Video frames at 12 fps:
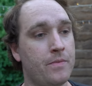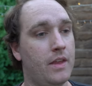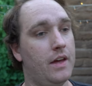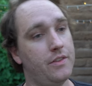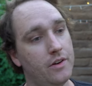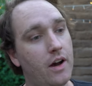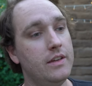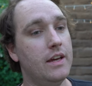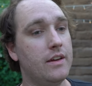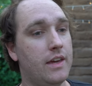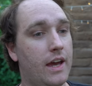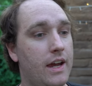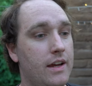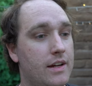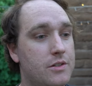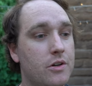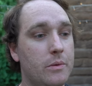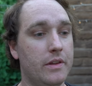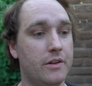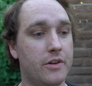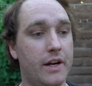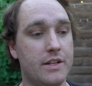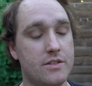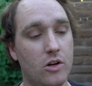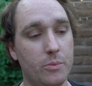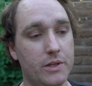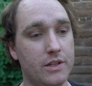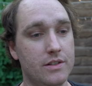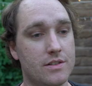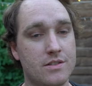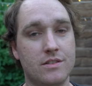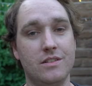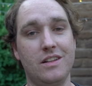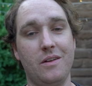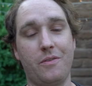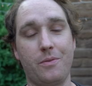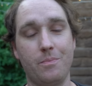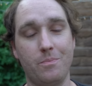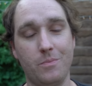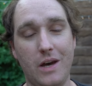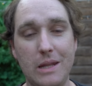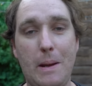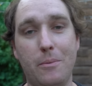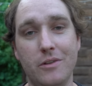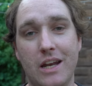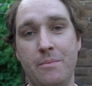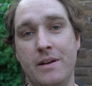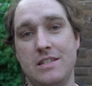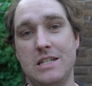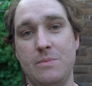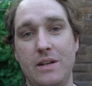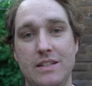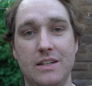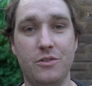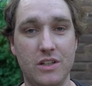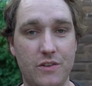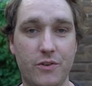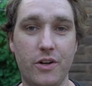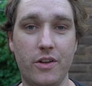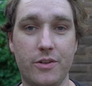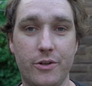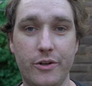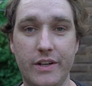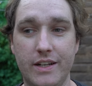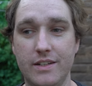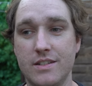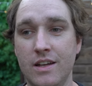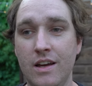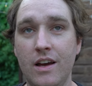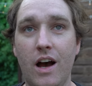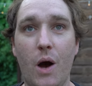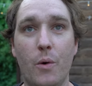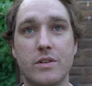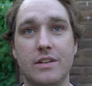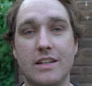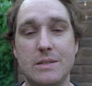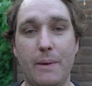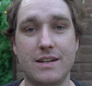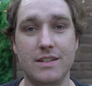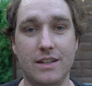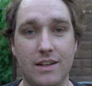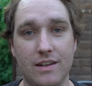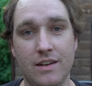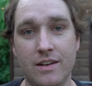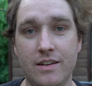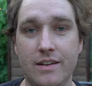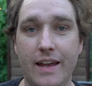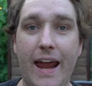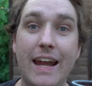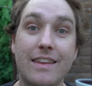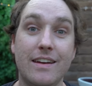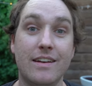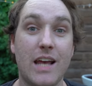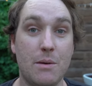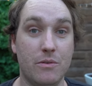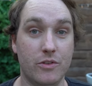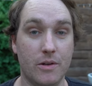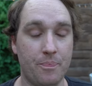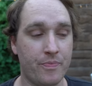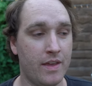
I thought, oh yeah, okay. I took it with a grain of salt because the other people that had messaged me didn't really follow through and I wasn't expecting anything to come of it.